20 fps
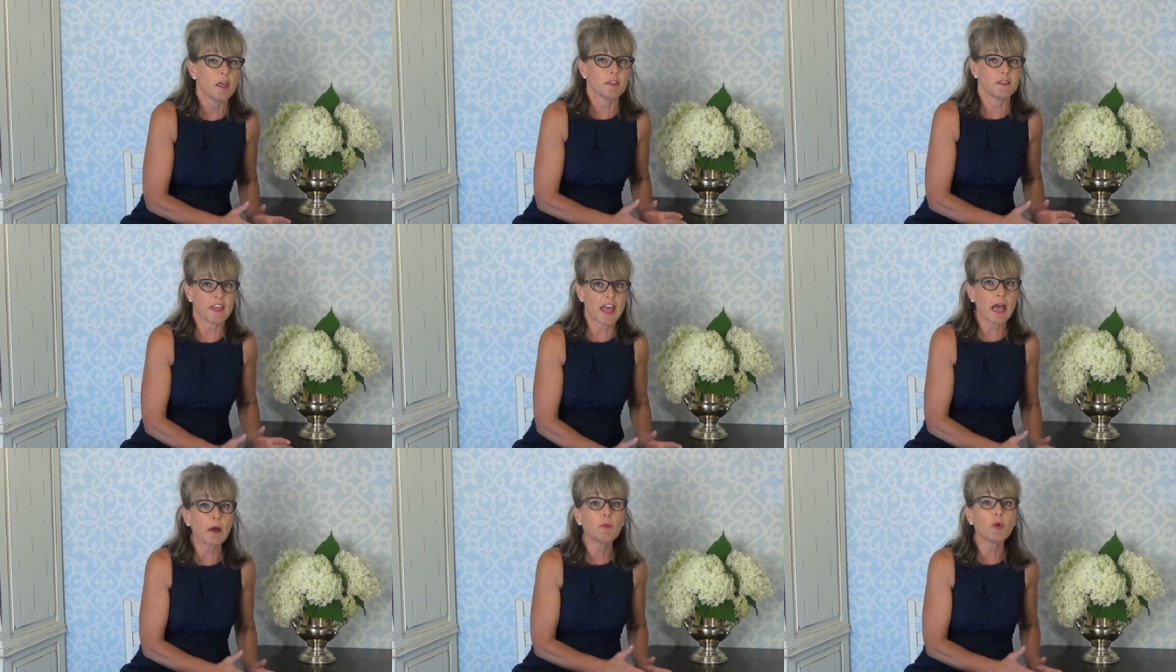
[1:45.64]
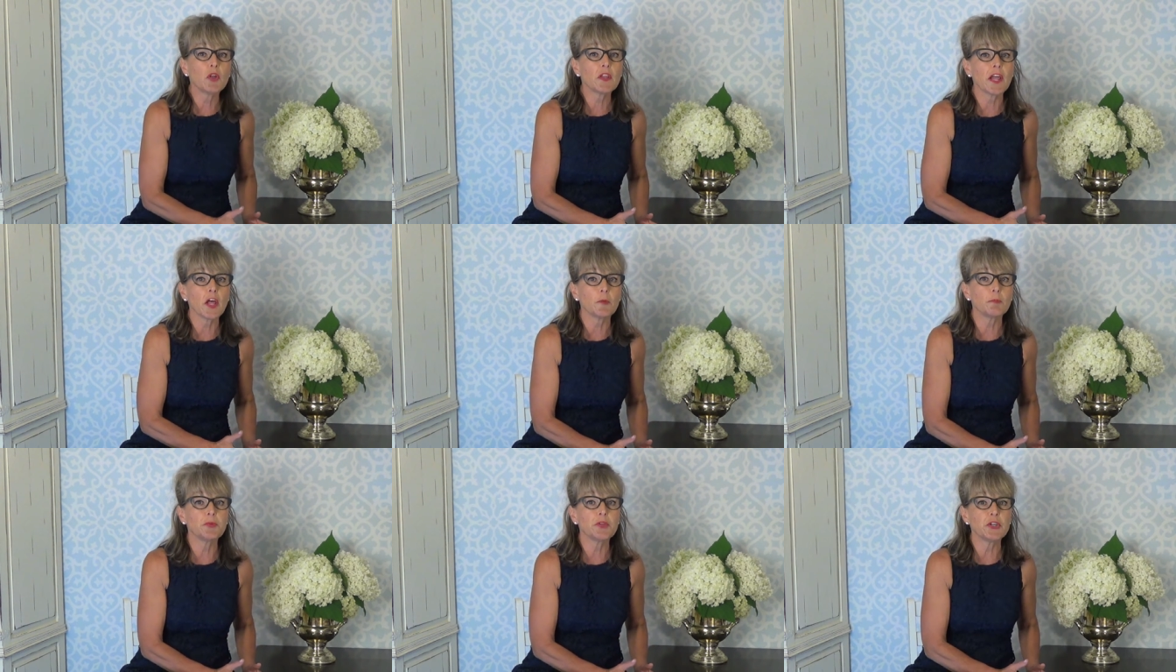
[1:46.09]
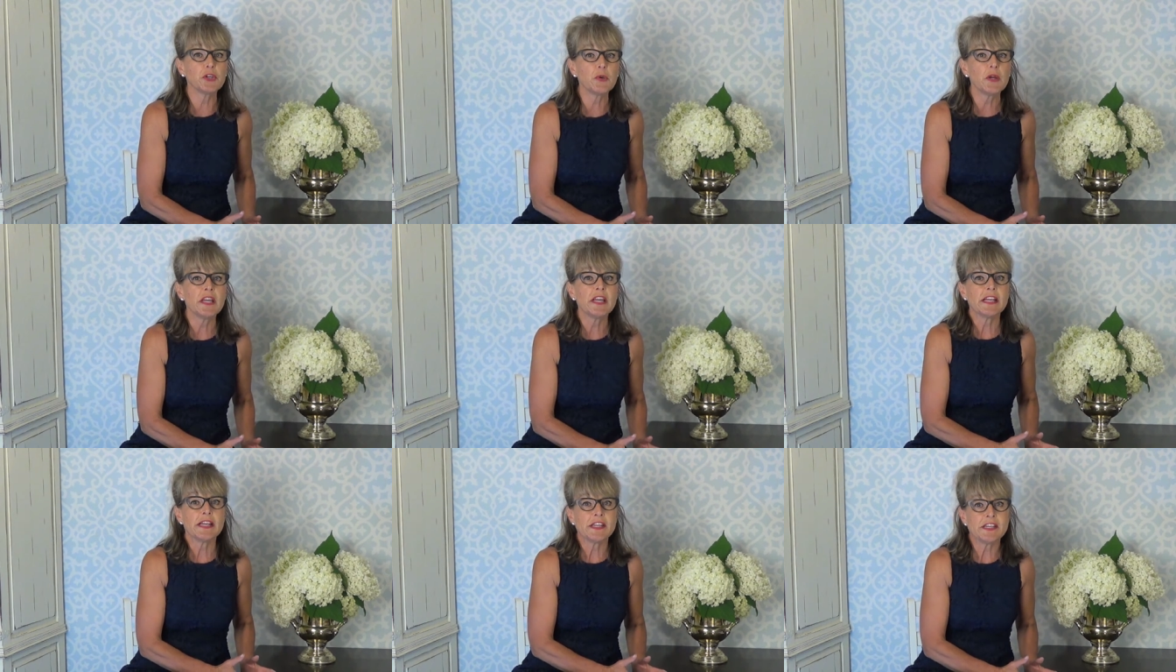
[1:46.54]
That will help
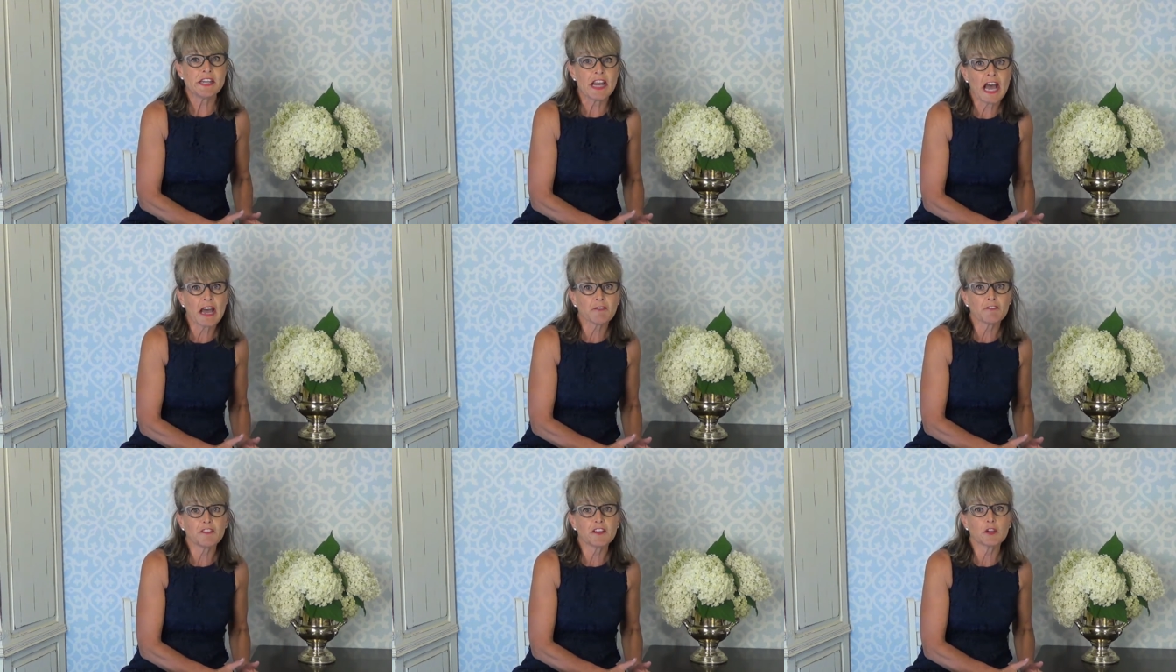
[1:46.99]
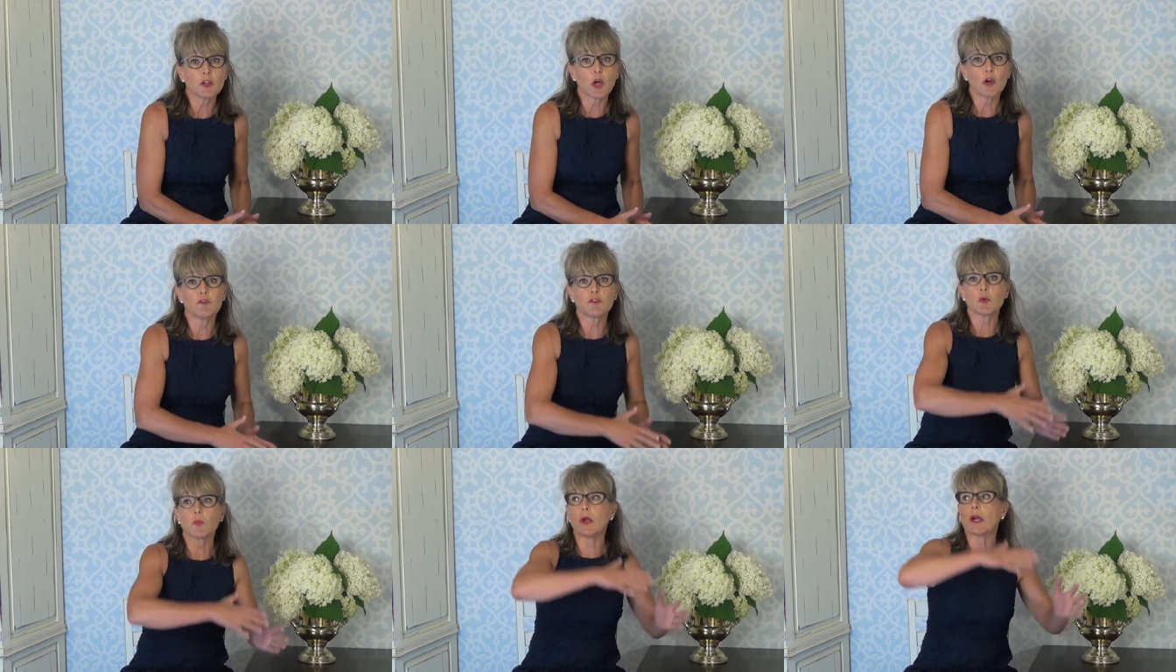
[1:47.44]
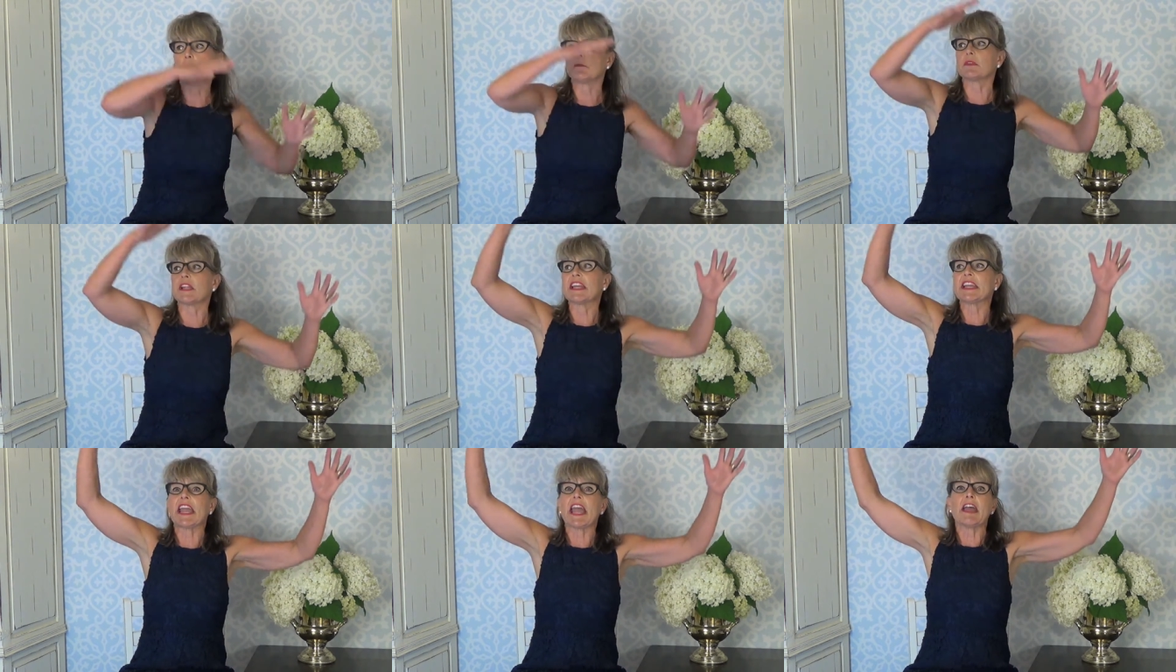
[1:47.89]
you not feel
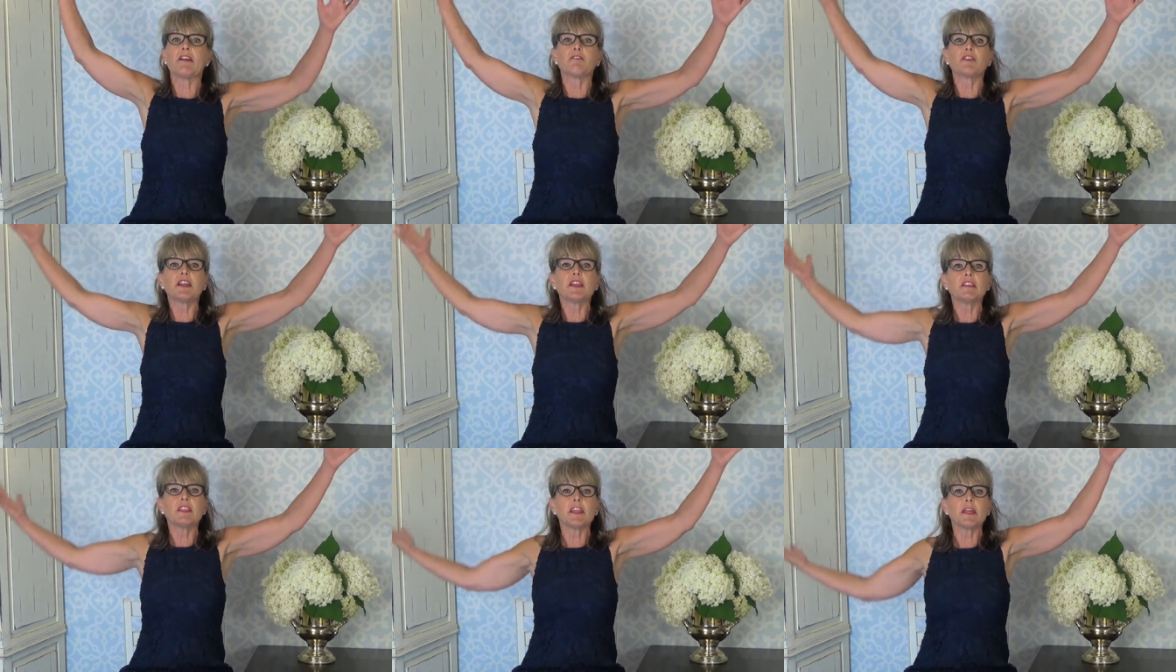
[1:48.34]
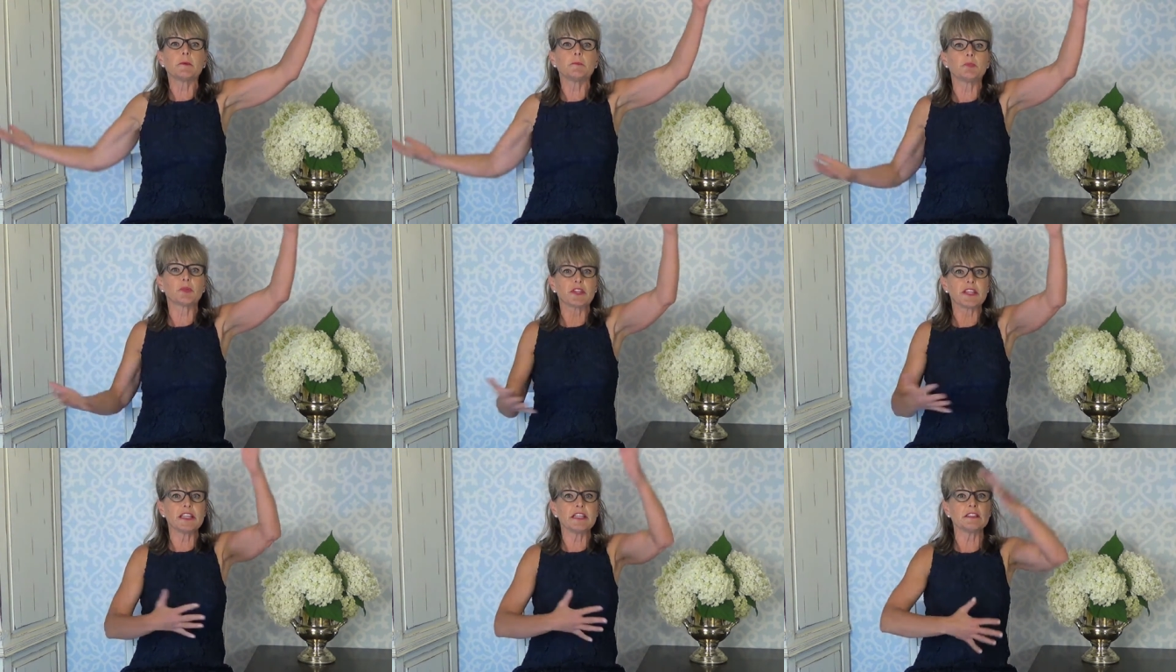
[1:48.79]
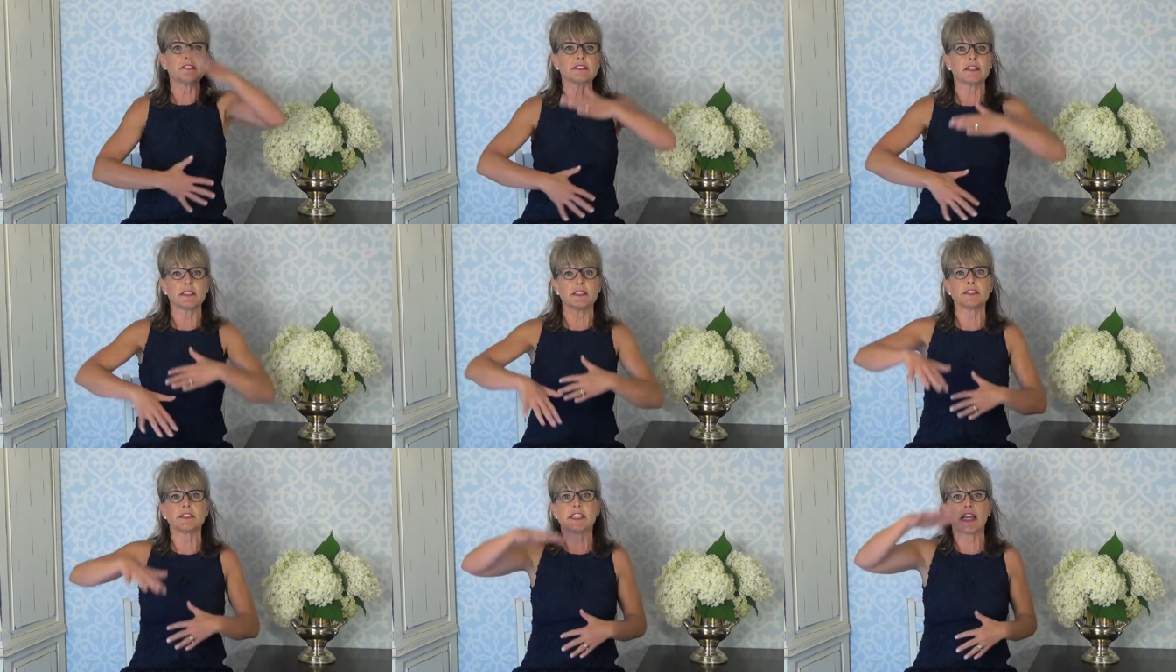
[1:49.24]
overwhelmed, like everything bleeds
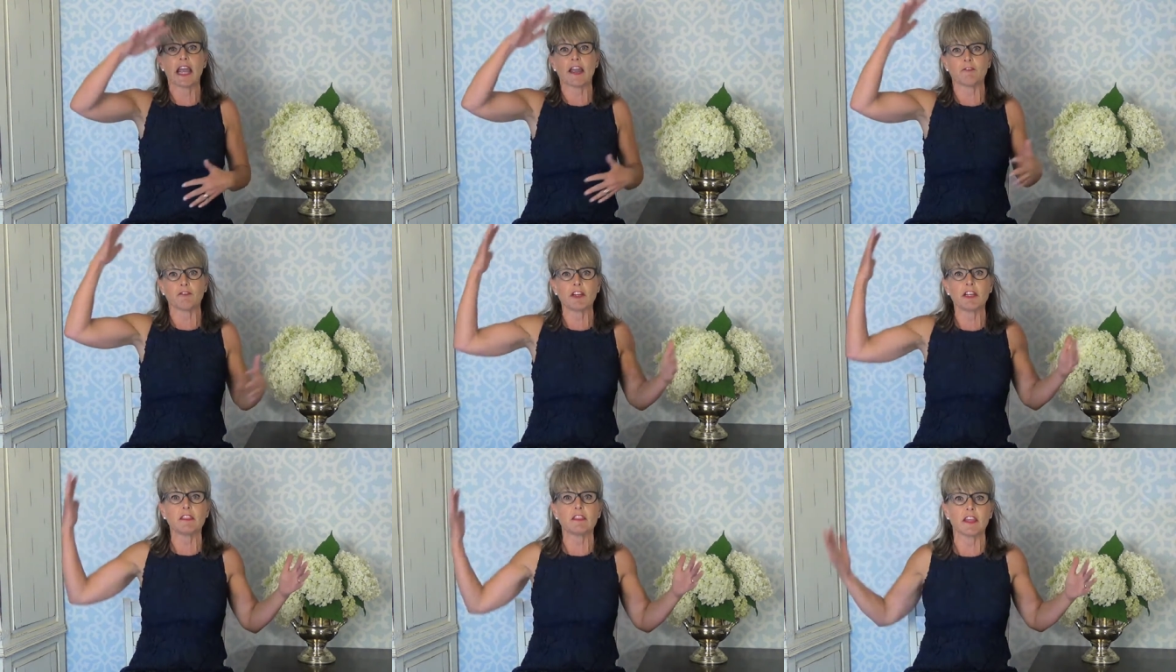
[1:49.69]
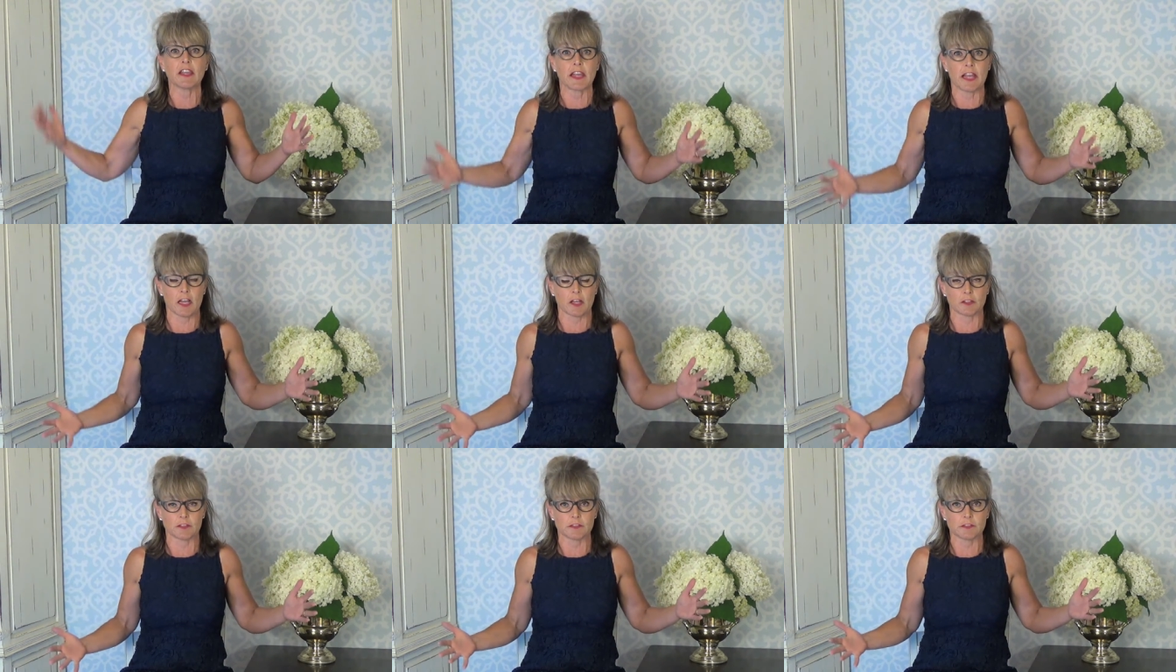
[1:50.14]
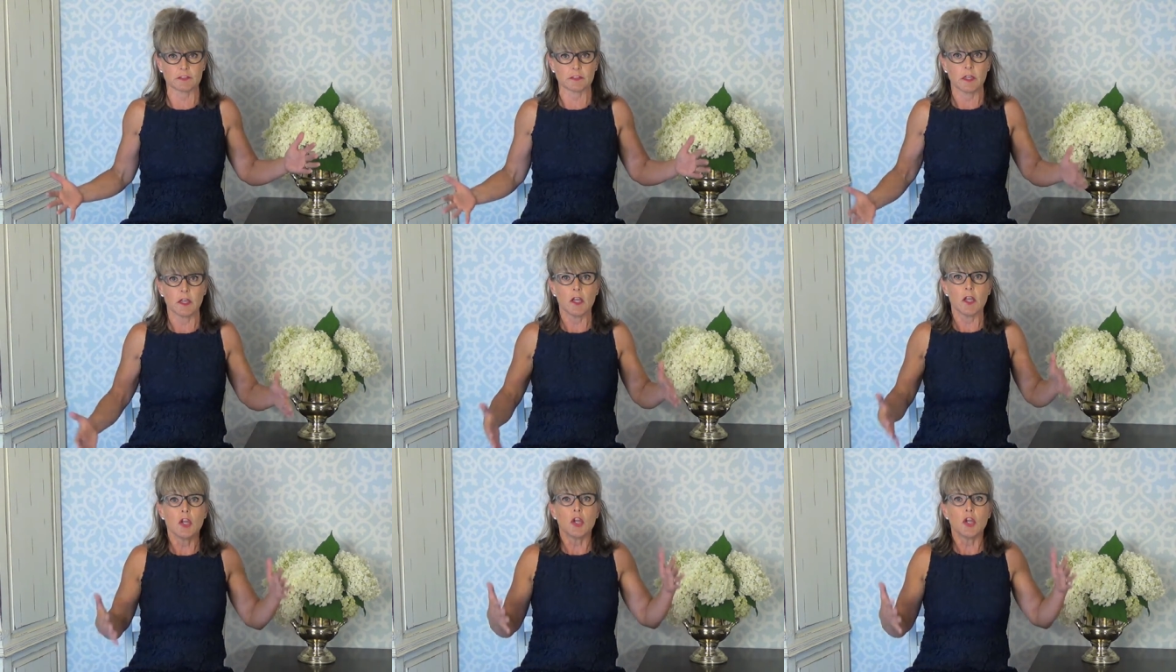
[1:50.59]
into everything else.